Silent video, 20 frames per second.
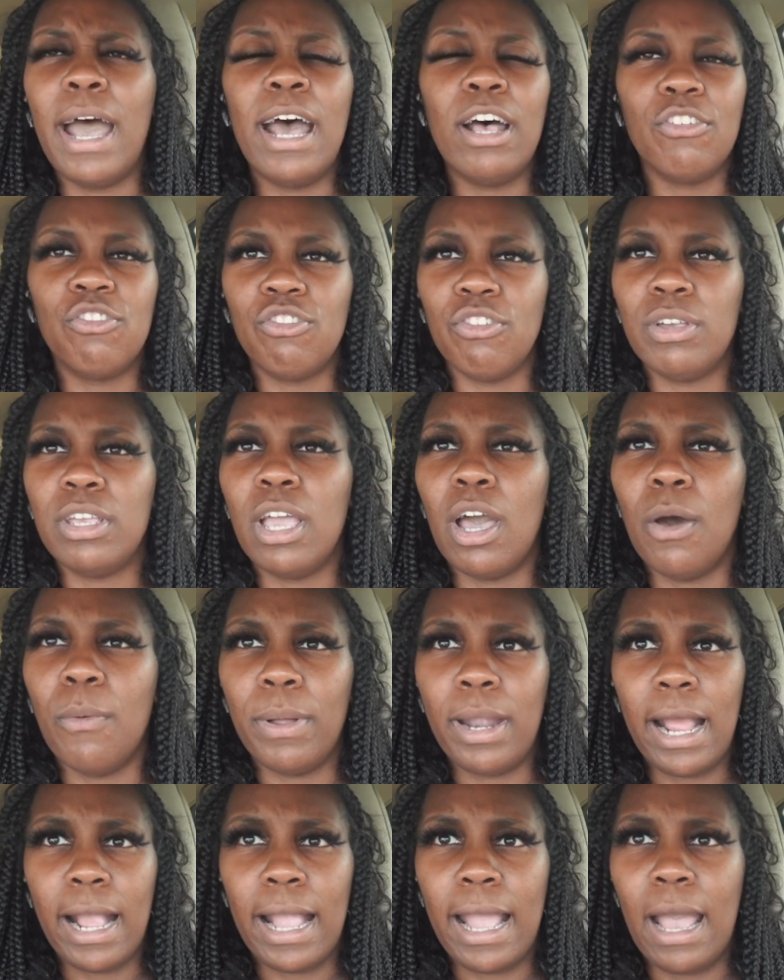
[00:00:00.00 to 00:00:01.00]
I'll show y'all
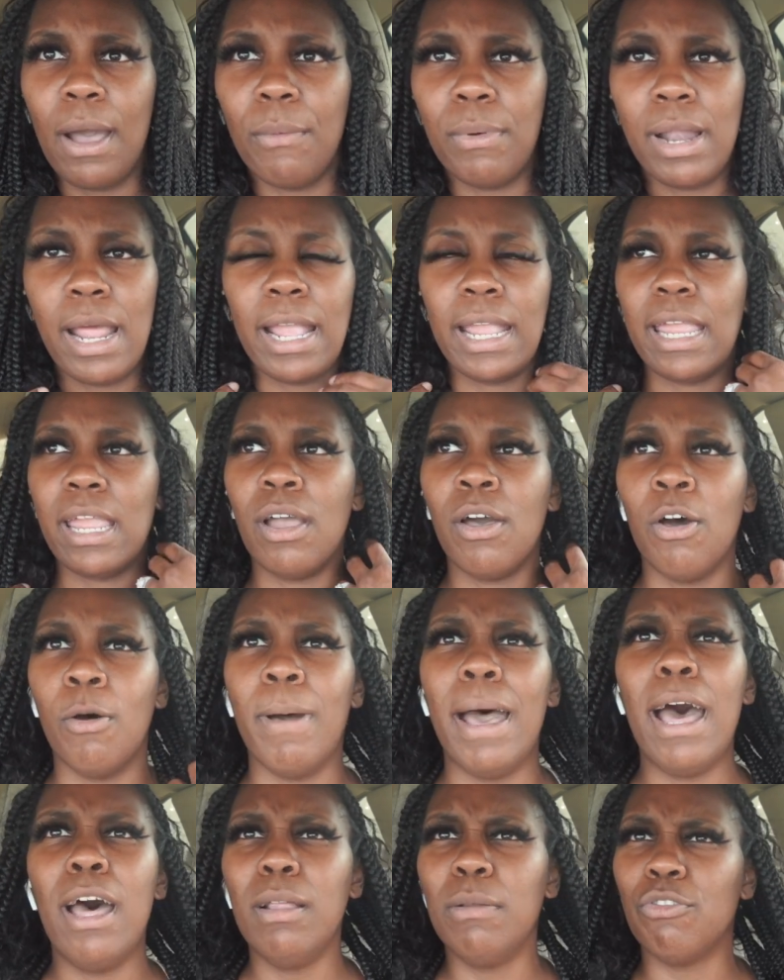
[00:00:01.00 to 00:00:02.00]
what I got when I get
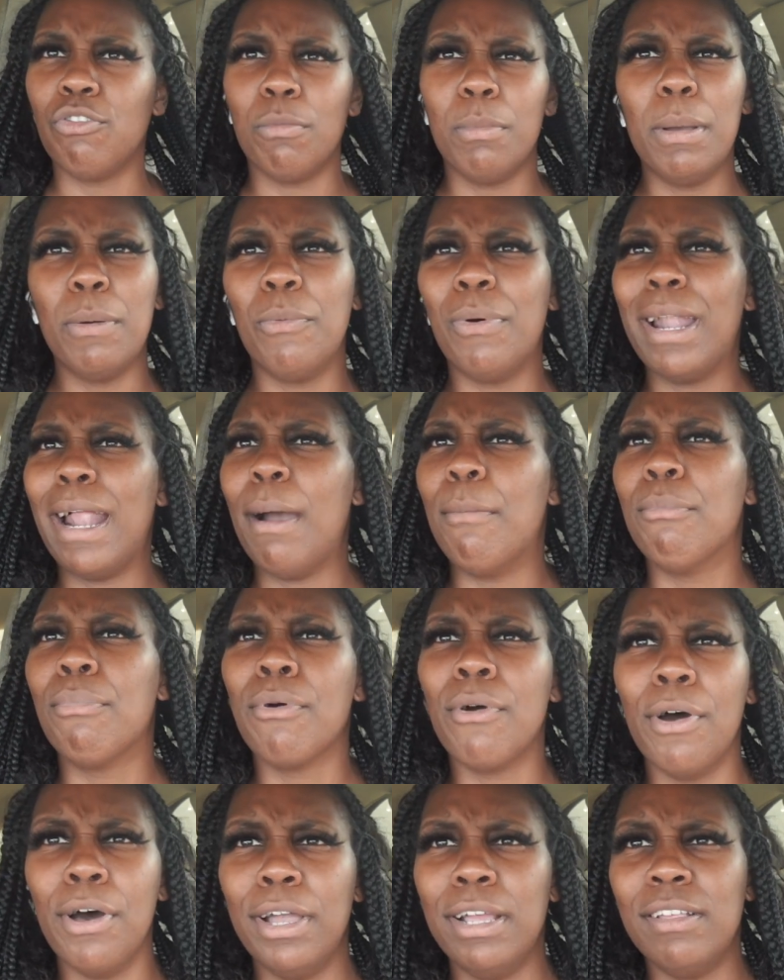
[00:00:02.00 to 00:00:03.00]
home. I don't even remember what I
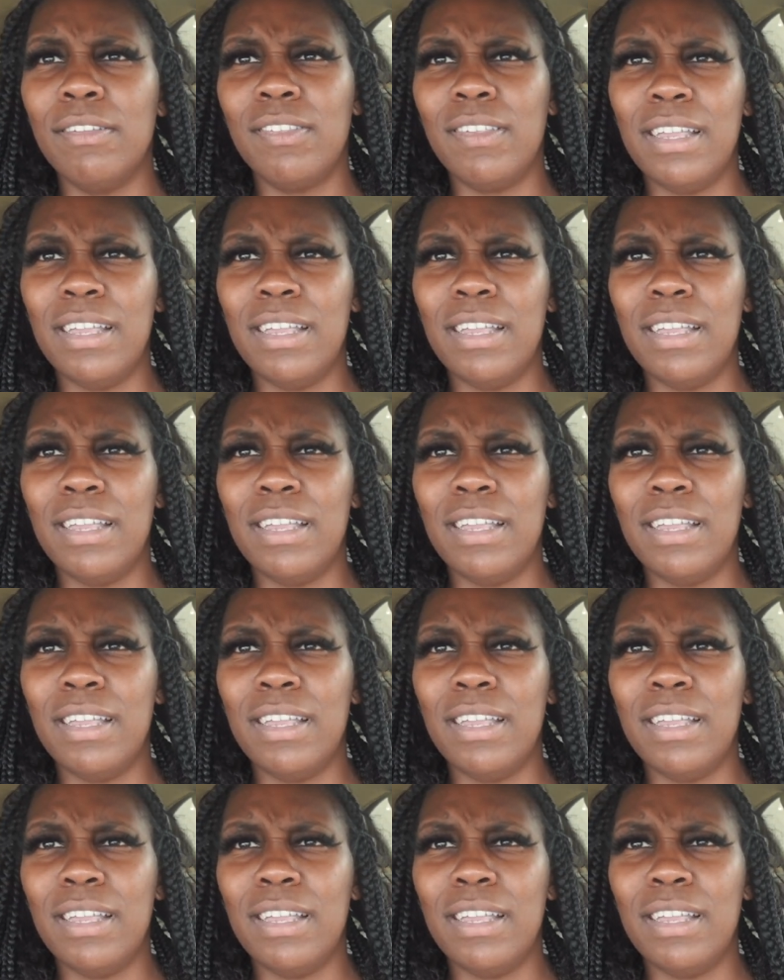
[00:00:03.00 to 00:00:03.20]
brought.